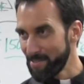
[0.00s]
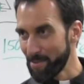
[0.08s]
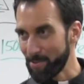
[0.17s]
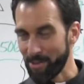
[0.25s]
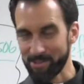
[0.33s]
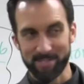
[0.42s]

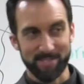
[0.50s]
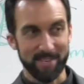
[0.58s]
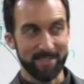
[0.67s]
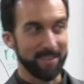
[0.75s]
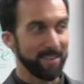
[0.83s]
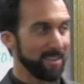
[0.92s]
They probably just
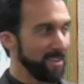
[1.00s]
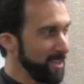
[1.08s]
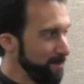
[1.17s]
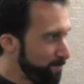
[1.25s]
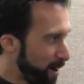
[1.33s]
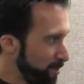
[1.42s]
think that
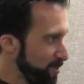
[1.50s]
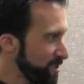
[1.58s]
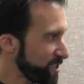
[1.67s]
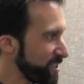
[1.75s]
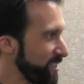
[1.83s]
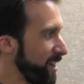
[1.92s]
he
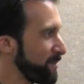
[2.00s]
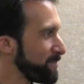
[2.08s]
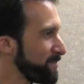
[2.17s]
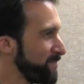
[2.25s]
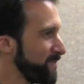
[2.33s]
published them